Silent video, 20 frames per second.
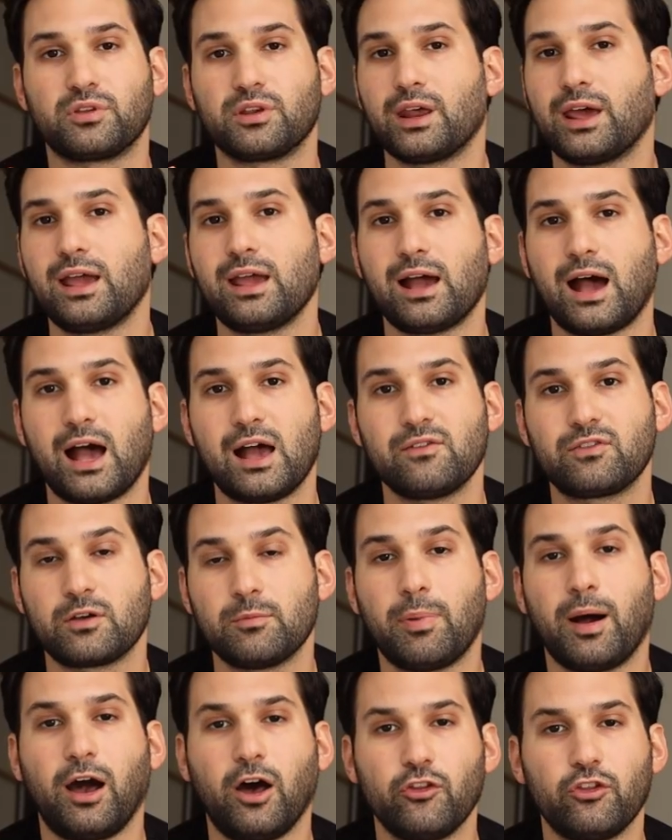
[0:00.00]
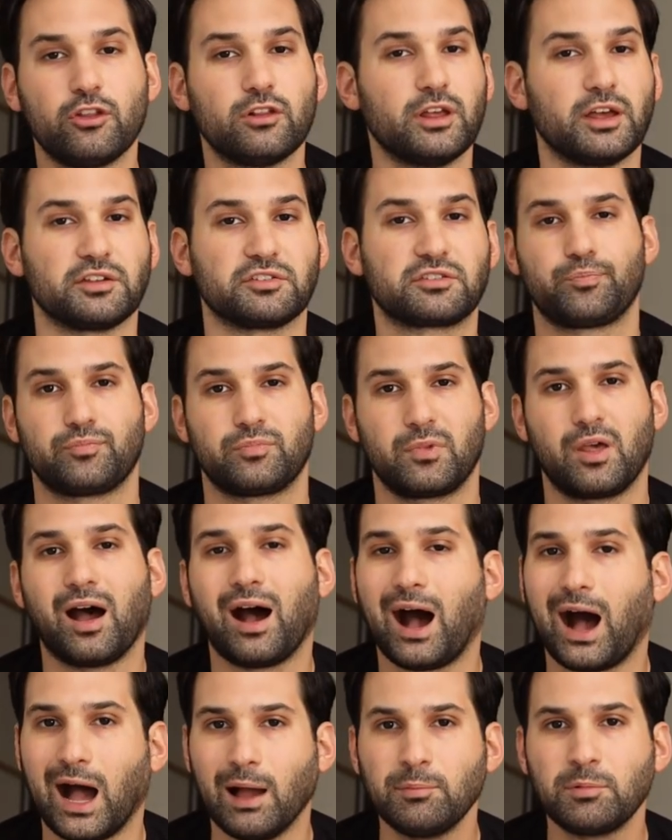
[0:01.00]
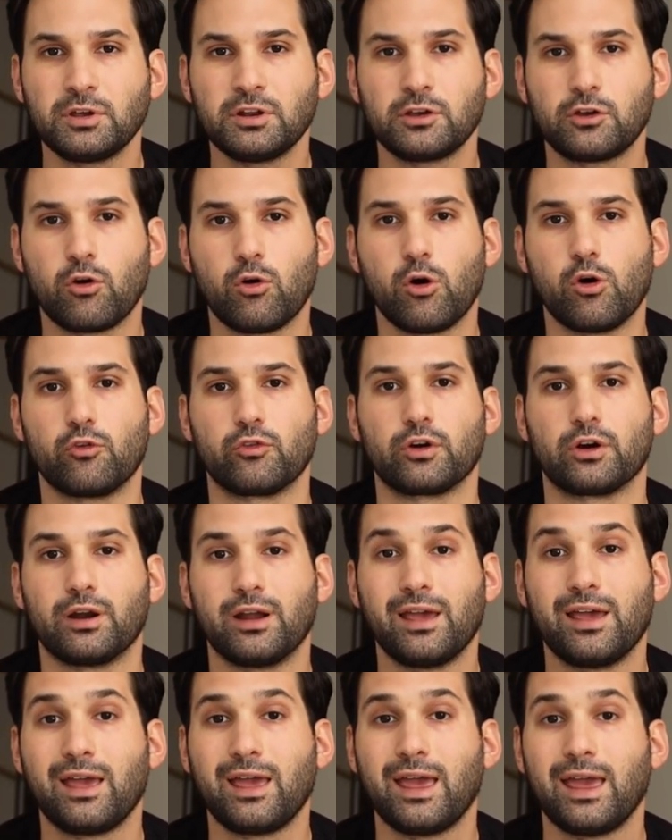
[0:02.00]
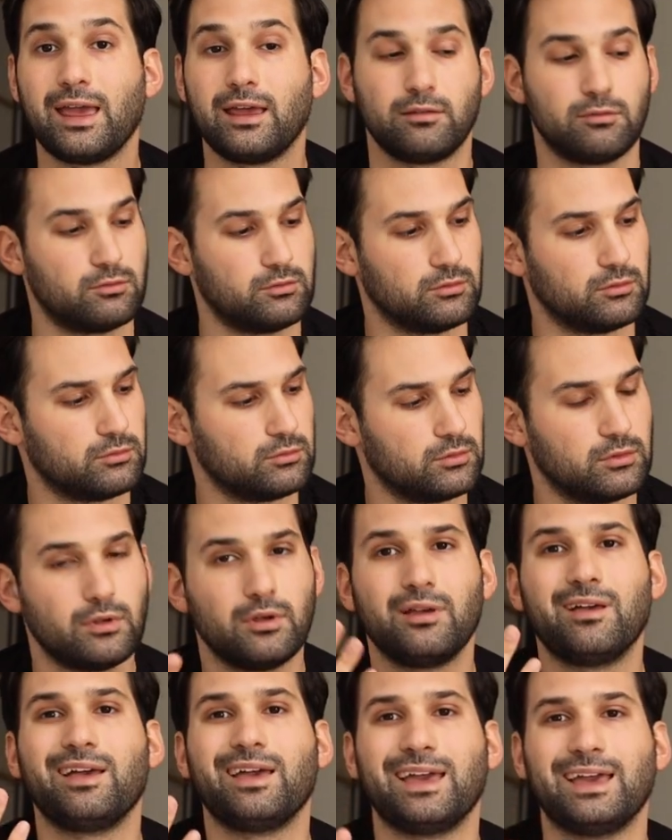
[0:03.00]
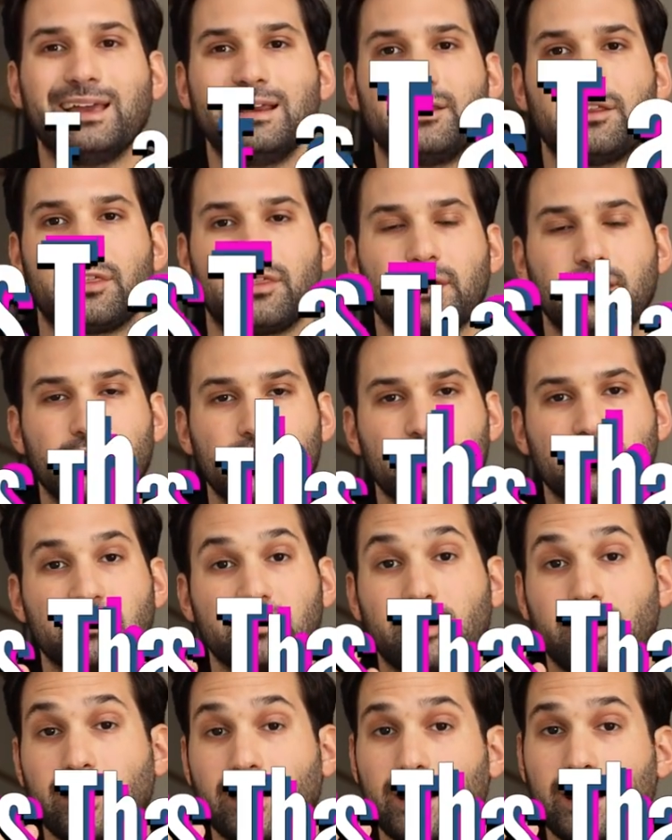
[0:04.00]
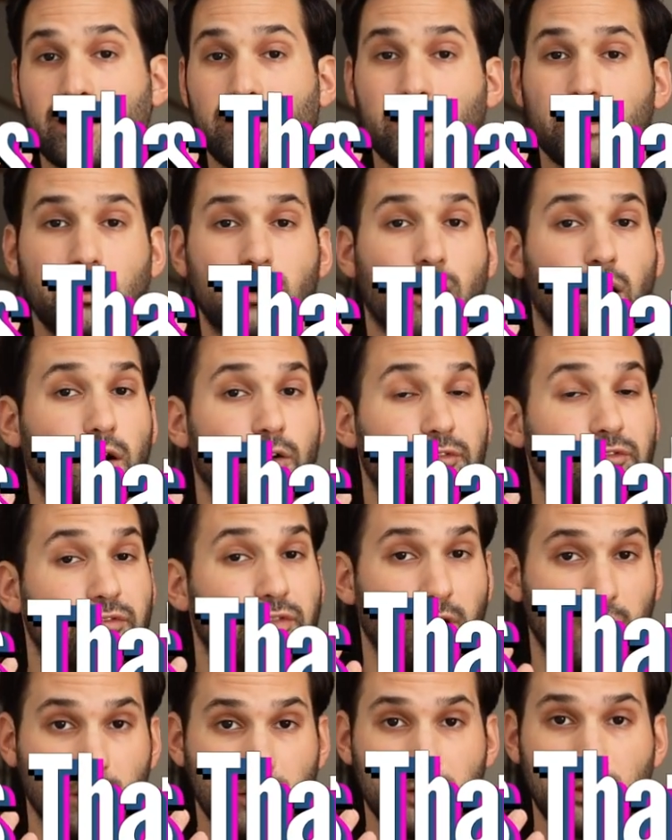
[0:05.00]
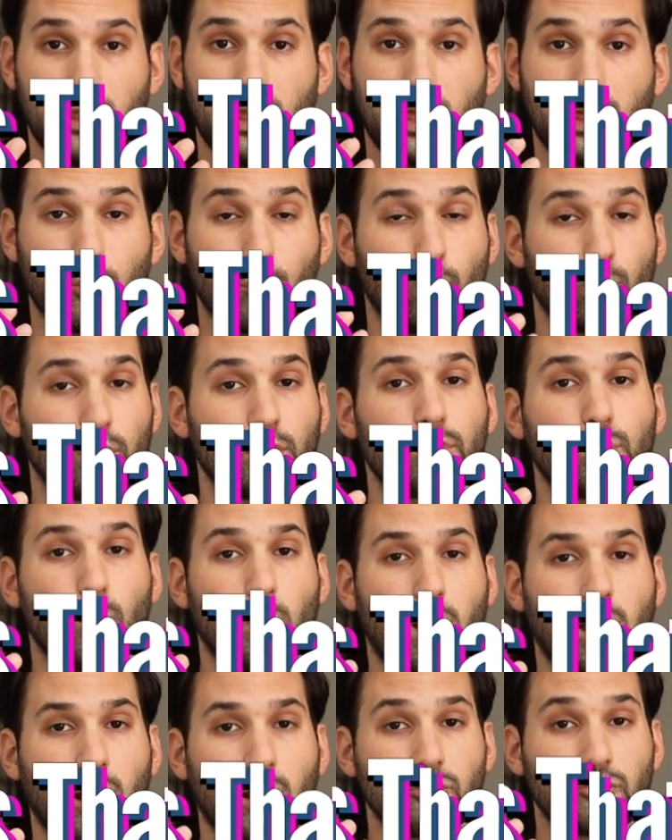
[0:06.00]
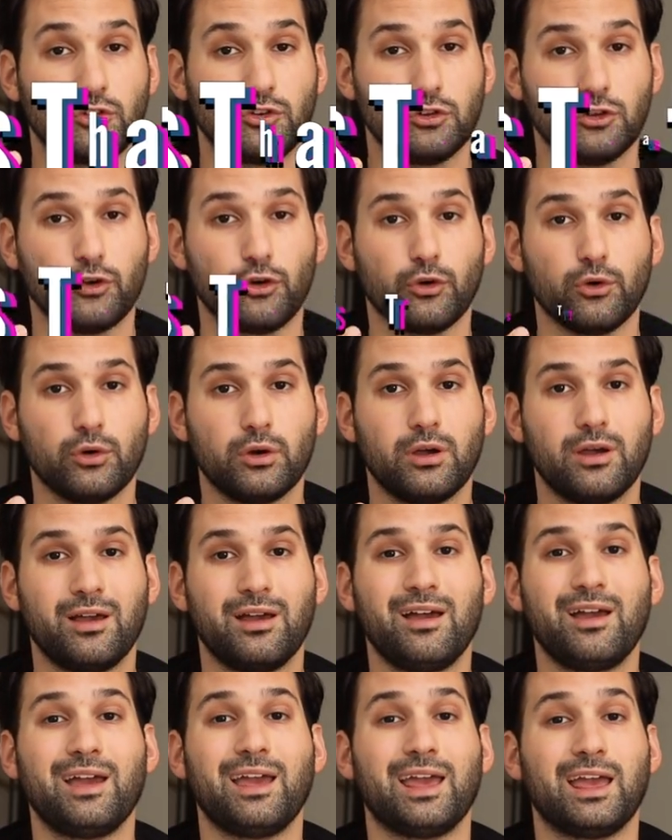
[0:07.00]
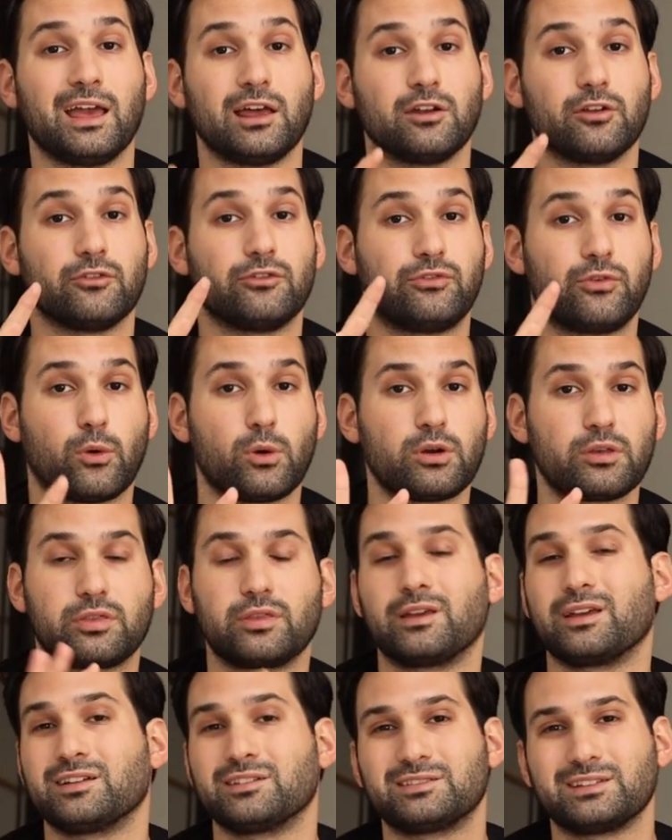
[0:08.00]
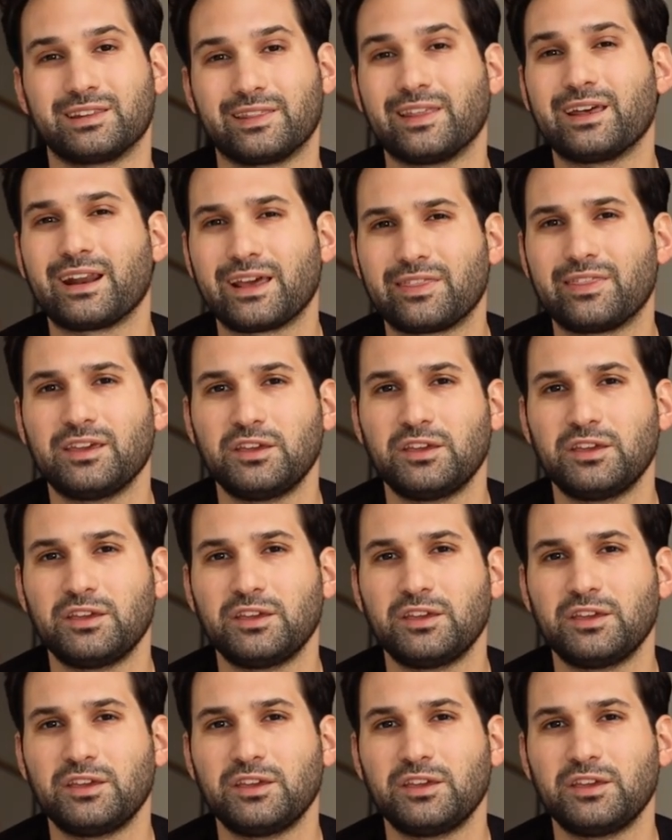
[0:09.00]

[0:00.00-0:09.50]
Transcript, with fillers: today I've compiled a list. I'm gonna go over 8 things that I think are fun and worthwhile to do, and 4 things that I